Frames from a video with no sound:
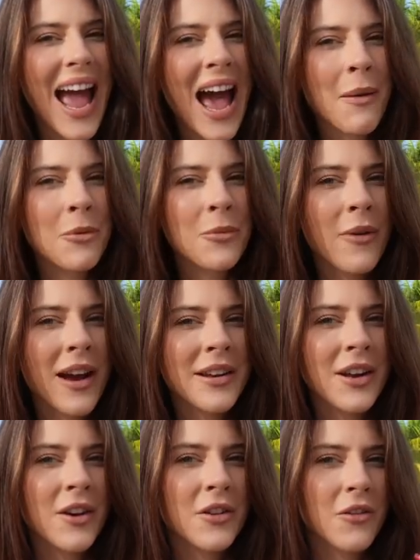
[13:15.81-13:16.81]
Apple
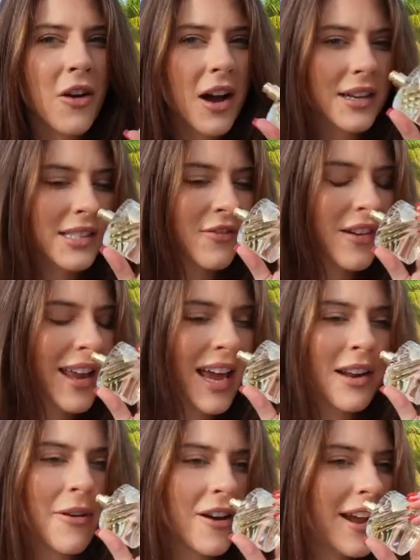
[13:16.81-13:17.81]
brandy on the rocks.
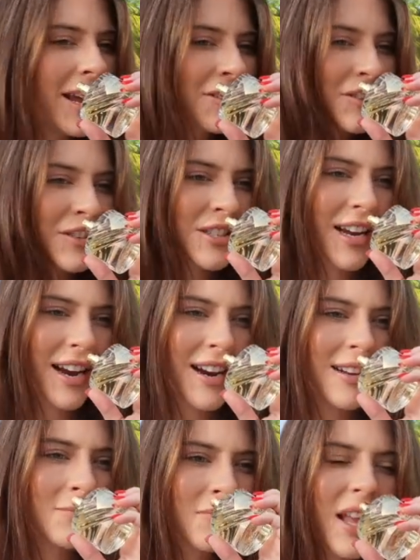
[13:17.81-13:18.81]
Forget about angel
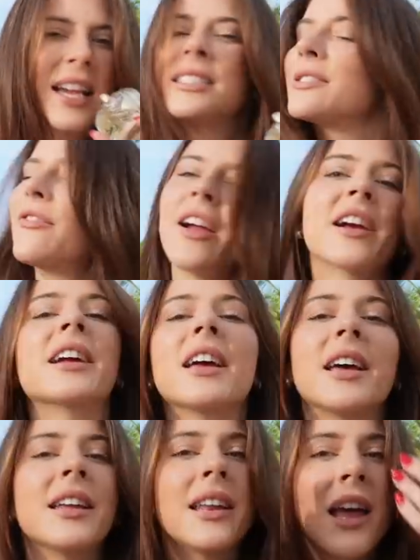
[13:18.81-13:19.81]
share. It's very
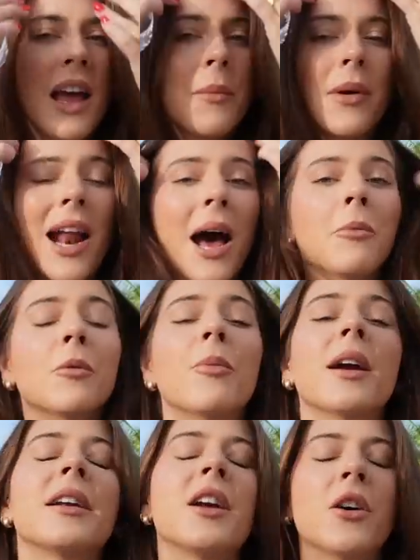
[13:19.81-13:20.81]
good, but apple
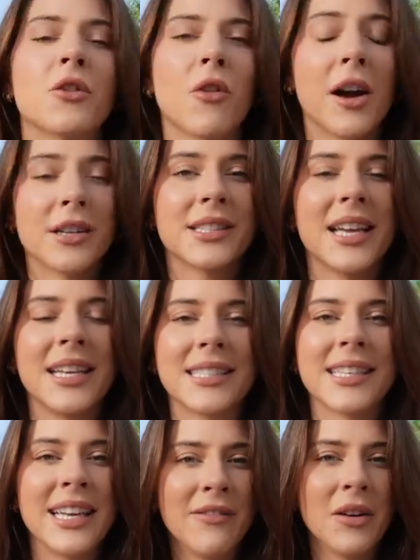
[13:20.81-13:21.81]
brandy on the rocks
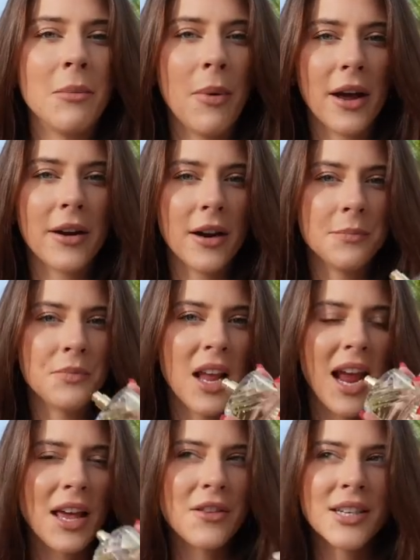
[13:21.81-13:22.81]
is even better.
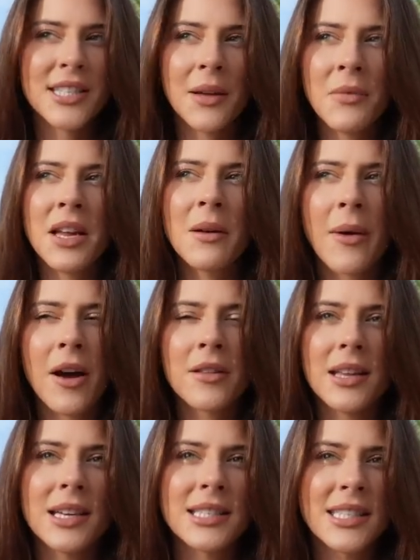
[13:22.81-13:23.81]
And there's something about
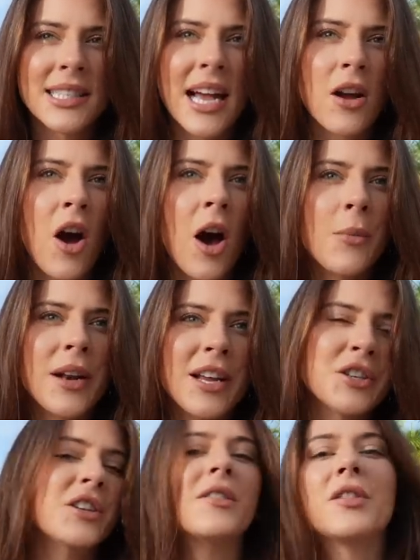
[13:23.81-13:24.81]
this, it's that
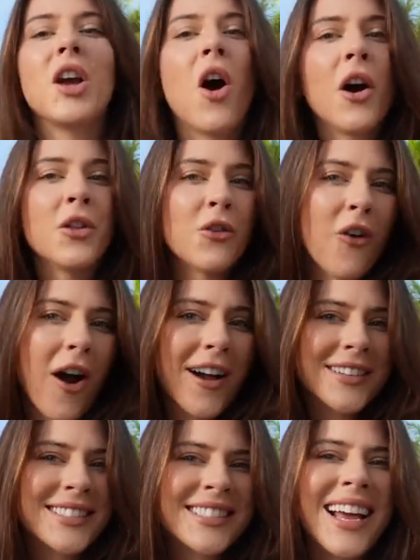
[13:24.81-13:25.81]
combination of the on the
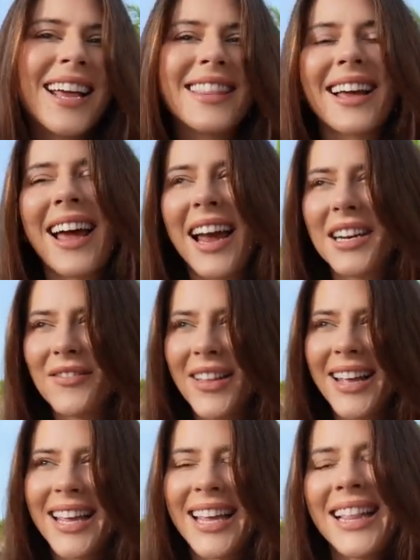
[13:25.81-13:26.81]
rocks, that kind of
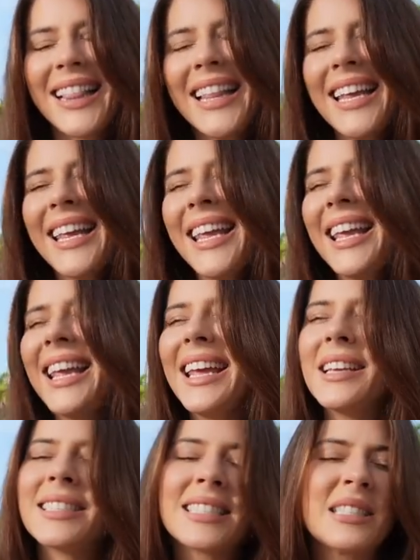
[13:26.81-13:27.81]
like
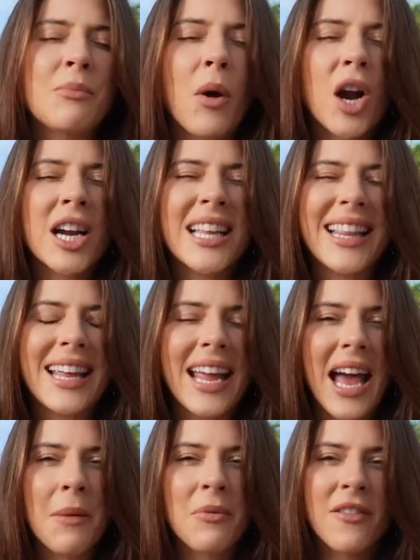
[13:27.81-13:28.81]
clinky,
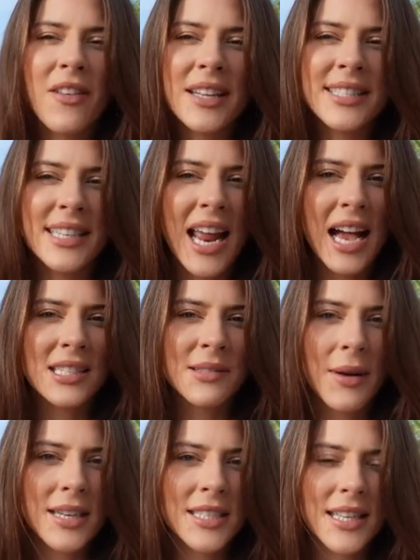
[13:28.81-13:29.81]
sparkling, effervescent
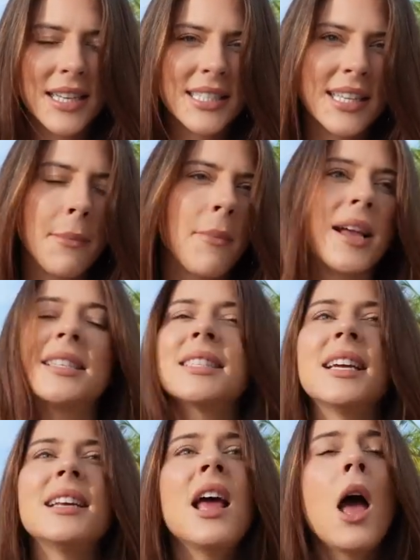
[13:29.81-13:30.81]
aspect to this that makes
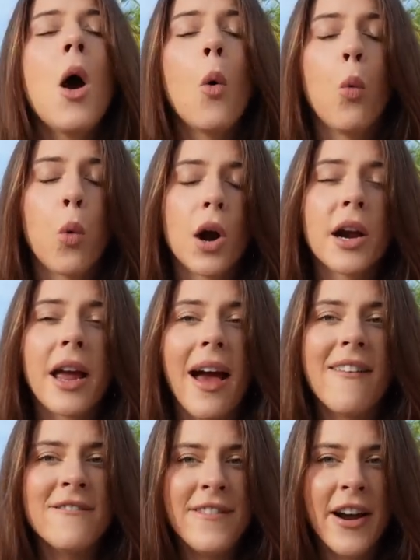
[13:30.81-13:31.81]
it work
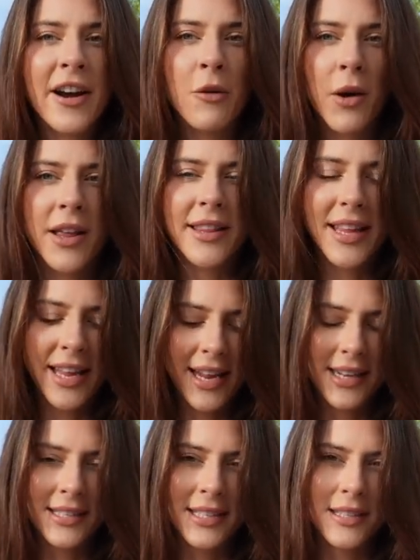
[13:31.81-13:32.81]
very well in the
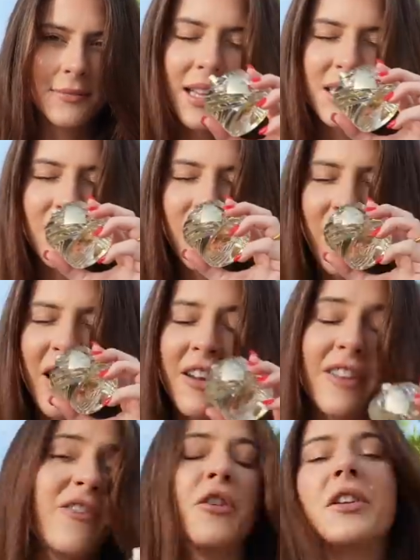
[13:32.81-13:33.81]
heat. It's
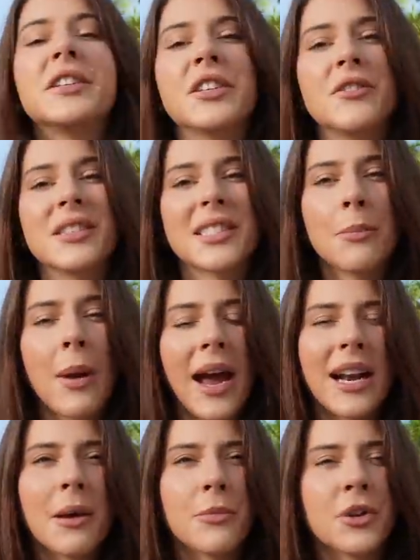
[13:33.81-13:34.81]
very fruity too. There's a
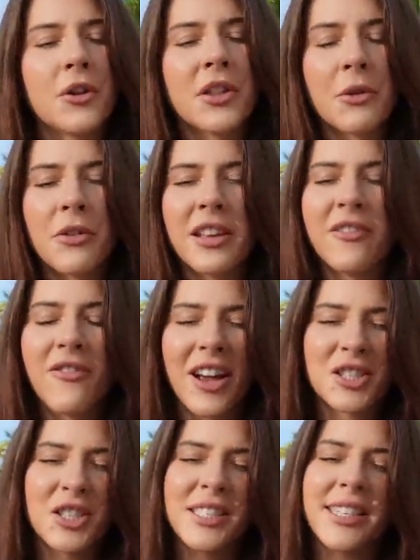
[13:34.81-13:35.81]
pineapple note that really
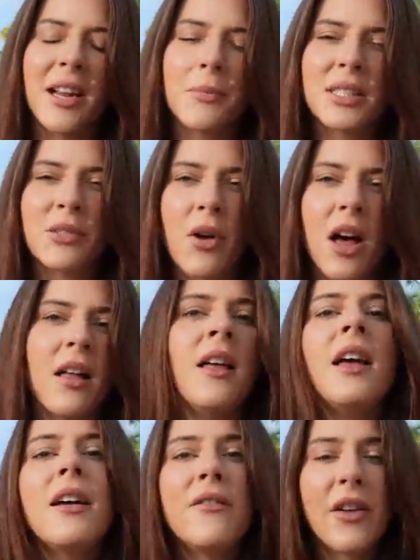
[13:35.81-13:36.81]
freshens it up as well.
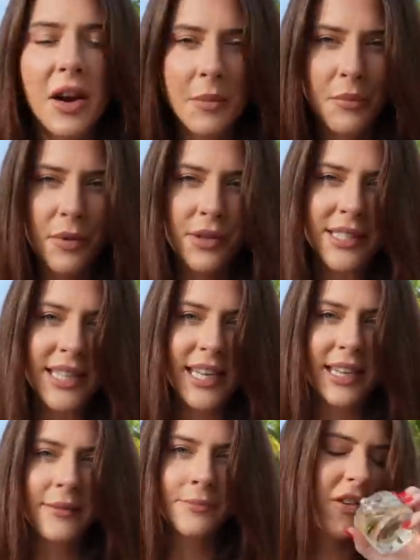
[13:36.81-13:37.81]
Very
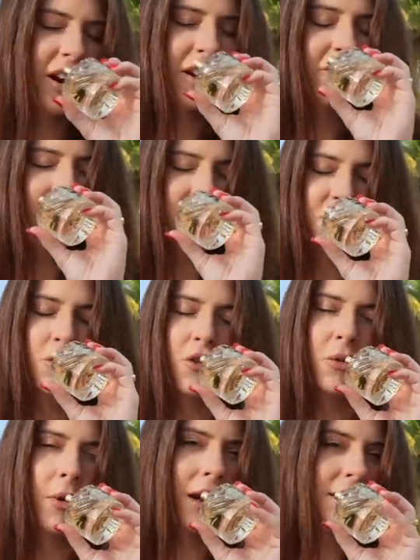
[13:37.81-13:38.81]
boozy, very fresh and
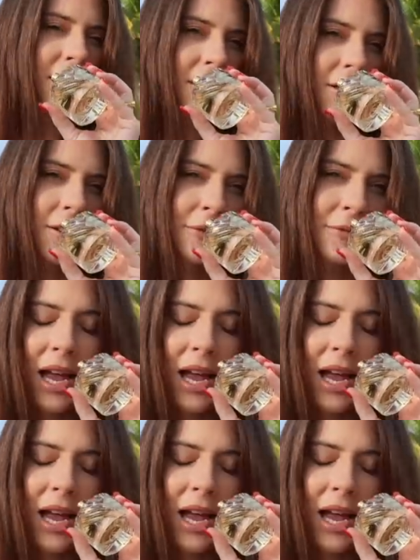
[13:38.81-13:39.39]
gourmand too.